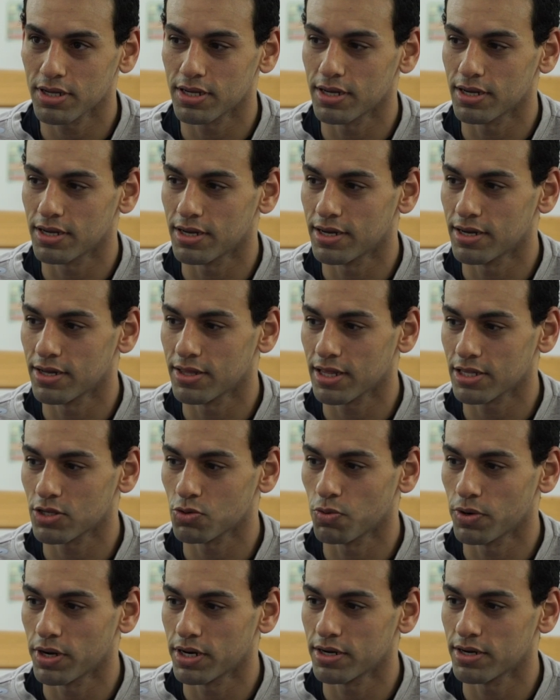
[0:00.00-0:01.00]

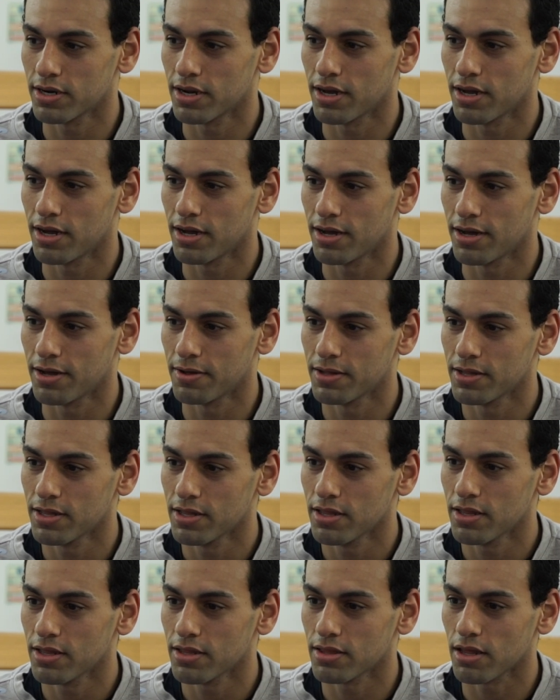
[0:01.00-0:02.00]
that's when
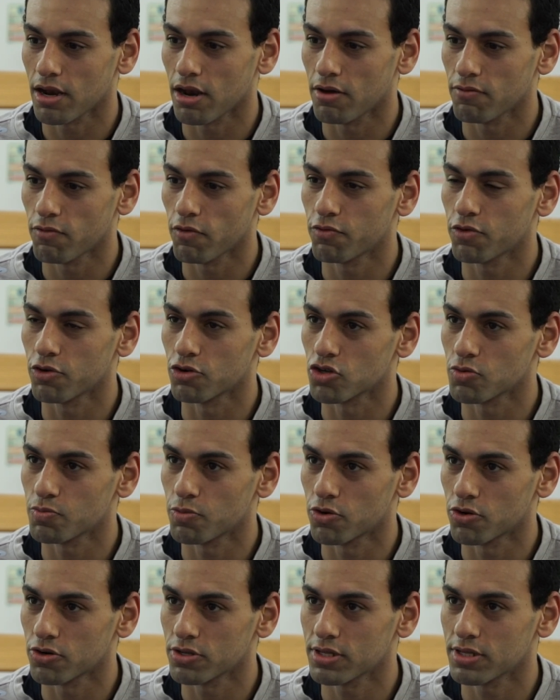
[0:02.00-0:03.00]
the love of your
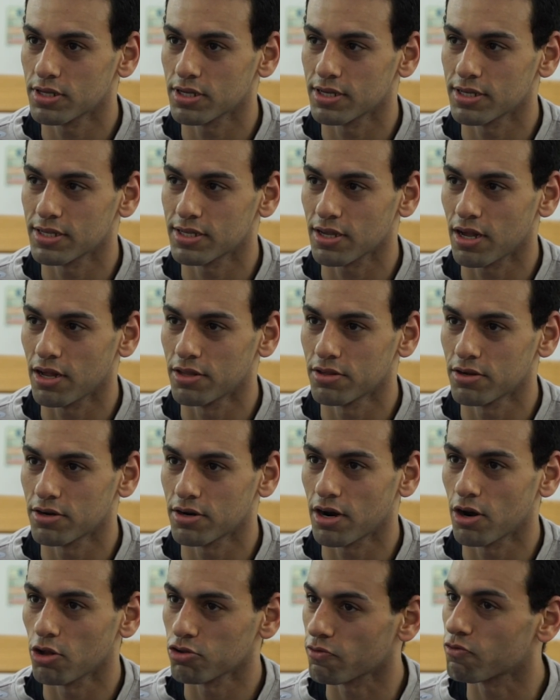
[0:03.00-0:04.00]
sport is under
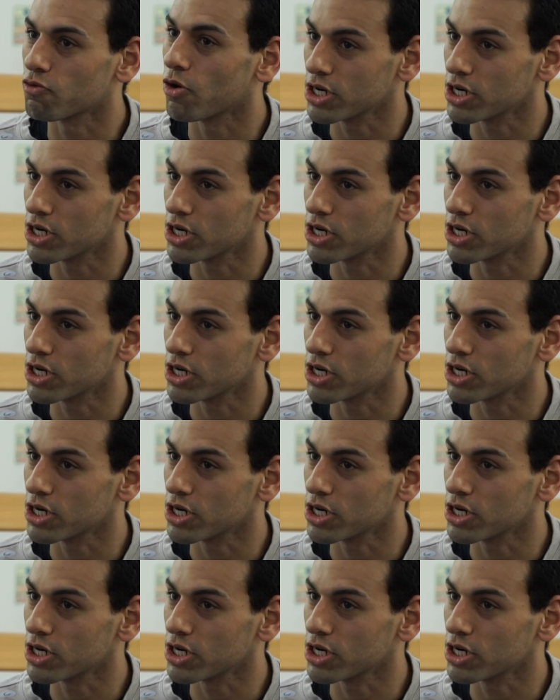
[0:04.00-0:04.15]
a lot of